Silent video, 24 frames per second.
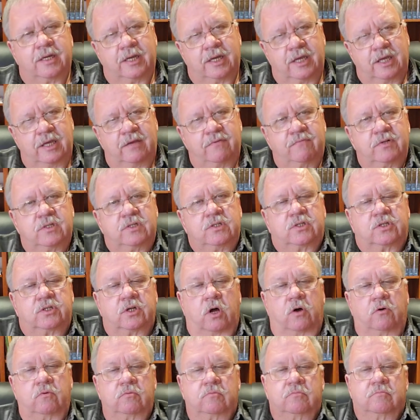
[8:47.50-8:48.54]
Even
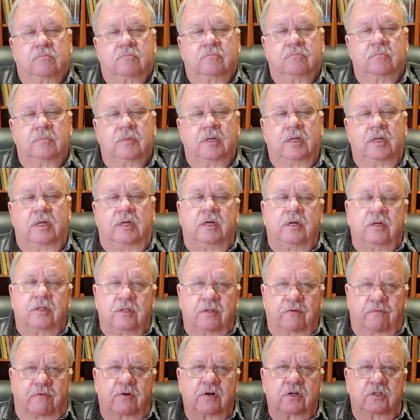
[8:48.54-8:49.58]
so,
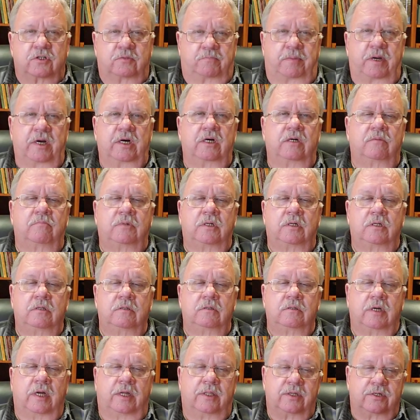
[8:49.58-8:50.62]
the first
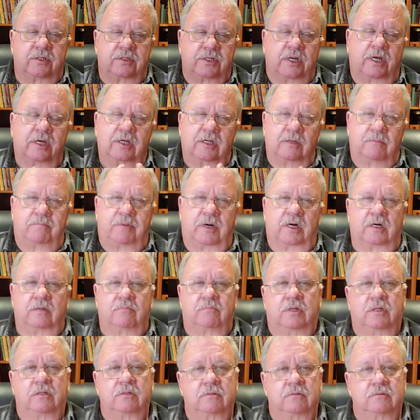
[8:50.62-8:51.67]
parable and the second
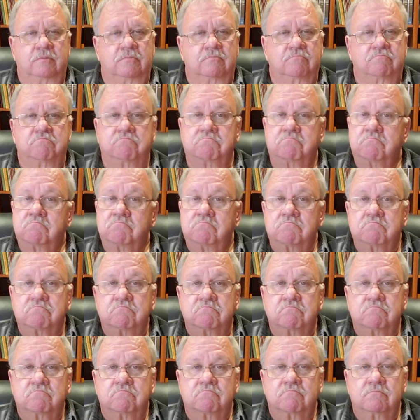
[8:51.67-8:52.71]
parable,
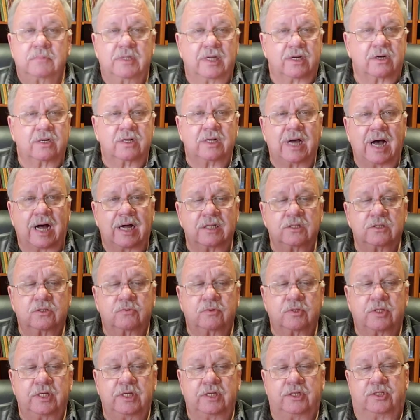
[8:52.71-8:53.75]
they're at odds
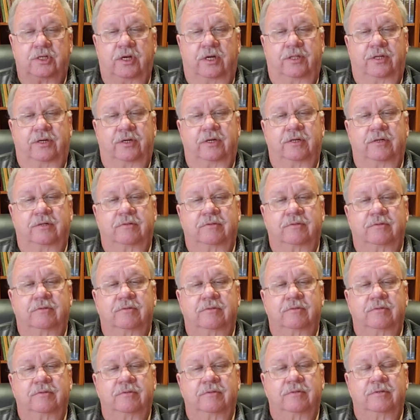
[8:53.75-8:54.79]
with each other,
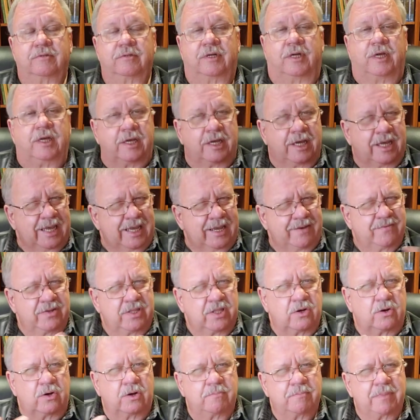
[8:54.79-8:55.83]
even
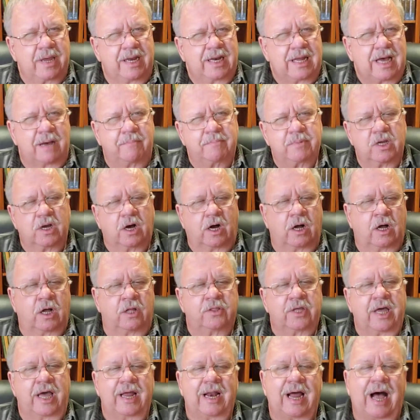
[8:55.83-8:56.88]
though it may not be all
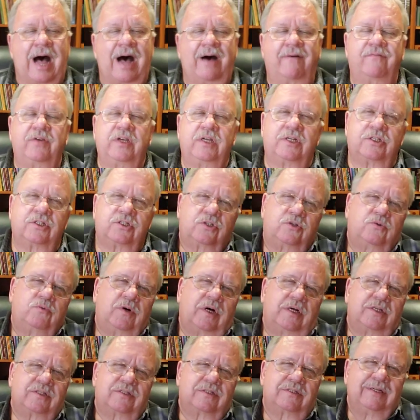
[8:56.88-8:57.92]
that obvious to
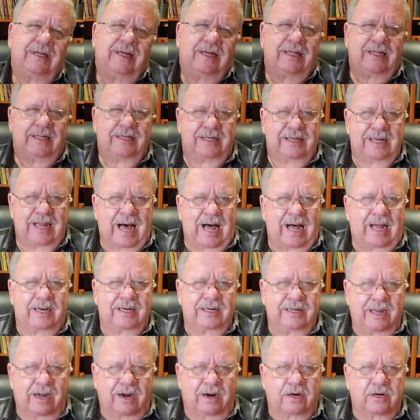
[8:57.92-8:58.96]
us
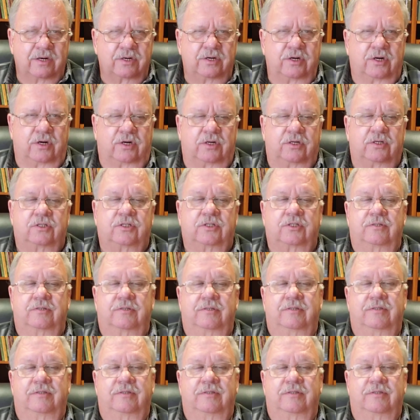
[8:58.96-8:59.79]
non-gardeners.